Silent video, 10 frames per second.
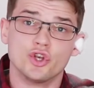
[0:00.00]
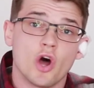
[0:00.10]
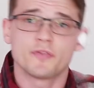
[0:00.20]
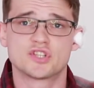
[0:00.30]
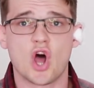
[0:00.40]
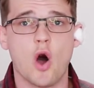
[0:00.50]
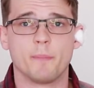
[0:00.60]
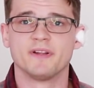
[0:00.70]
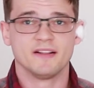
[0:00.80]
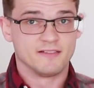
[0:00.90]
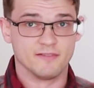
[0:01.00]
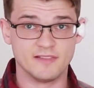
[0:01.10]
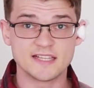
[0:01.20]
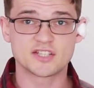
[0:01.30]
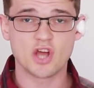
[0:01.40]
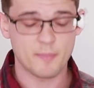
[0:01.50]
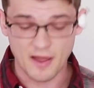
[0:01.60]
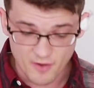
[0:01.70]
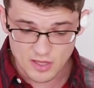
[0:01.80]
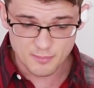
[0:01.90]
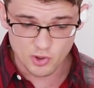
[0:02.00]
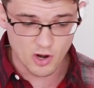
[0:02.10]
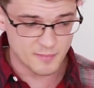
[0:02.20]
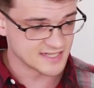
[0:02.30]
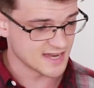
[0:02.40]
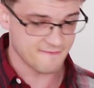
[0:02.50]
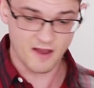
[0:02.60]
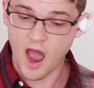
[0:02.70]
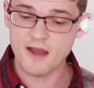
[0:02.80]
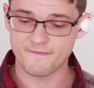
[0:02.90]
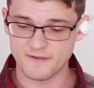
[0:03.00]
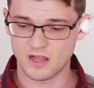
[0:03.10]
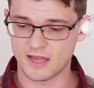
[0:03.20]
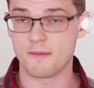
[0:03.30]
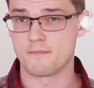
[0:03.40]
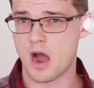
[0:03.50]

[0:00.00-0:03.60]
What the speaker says: not the top. This top I've only put on because I kind of feel like it